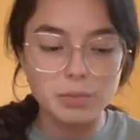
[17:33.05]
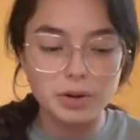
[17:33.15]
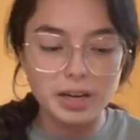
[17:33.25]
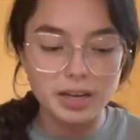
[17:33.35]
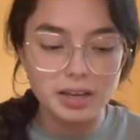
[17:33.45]

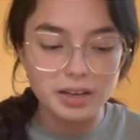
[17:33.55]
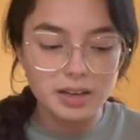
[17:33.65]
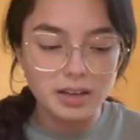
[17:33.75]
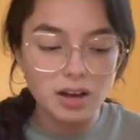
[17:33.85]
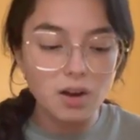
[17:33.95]
break.
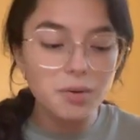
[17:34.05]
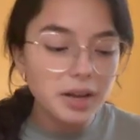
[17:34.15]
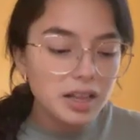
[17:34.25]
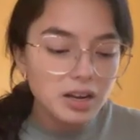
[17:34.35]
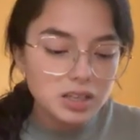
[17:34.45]
Oh,
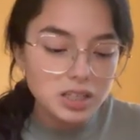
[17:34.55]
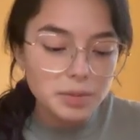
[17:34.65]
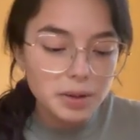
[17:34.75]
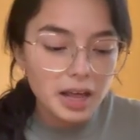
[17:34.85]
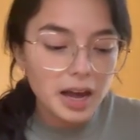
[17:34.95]
and then on
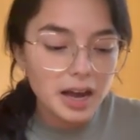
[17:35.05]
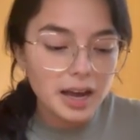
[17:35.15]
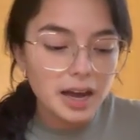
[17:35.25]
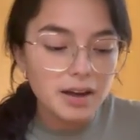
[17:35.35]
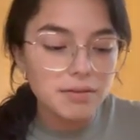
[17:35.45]
top of that, I
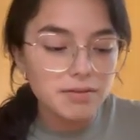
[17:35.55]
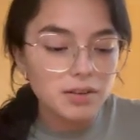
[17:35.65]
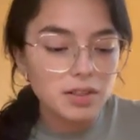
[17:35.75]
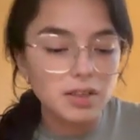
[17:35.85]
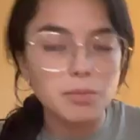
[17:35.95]
have
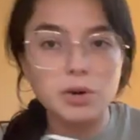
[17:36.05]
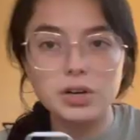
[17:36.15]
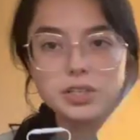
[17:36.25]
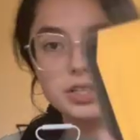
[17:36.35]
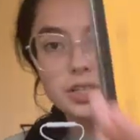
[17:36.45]
The Martian